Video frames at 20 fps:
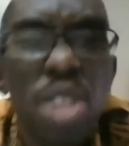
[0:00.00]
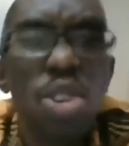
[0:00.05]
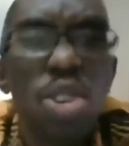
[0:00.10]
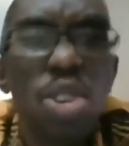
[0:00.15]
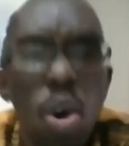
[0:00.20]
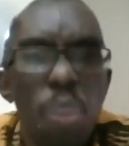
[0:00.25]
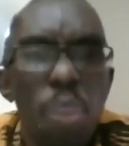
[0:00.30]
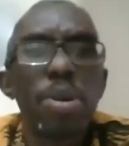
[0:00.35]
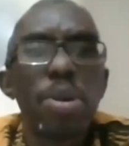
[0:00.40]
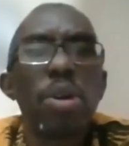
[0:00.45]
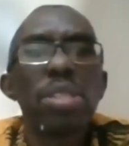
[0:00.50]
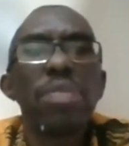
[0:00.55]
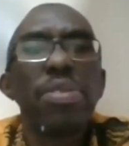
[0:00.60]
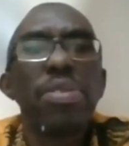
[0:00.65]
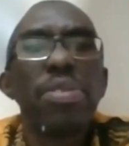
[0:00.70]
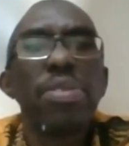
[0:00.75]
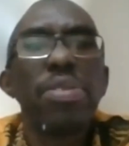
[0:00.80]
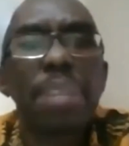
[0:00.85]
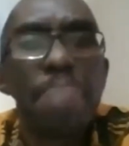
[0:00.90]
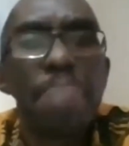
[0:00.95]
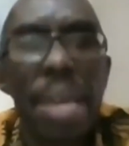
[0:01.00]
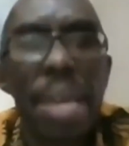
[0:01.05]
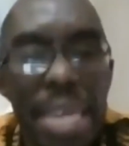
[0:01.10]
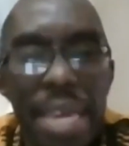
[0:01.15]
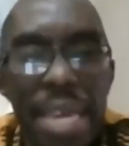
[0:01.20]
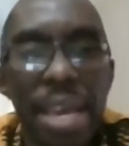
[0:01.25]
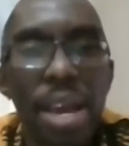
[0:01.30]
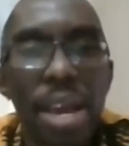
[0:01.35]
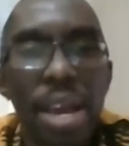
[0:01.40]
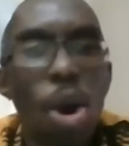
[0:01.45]
No, because we take
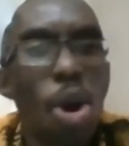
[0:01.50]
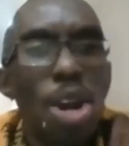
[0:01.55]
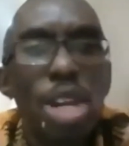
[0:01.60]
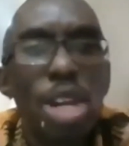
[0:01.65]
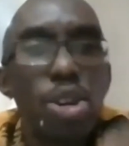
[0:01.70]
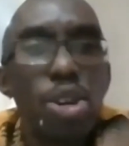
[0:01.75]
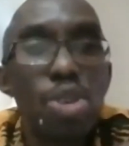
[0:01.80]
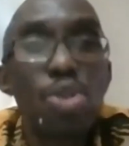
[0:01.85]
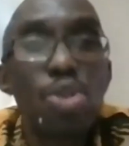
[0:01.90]
many. All it will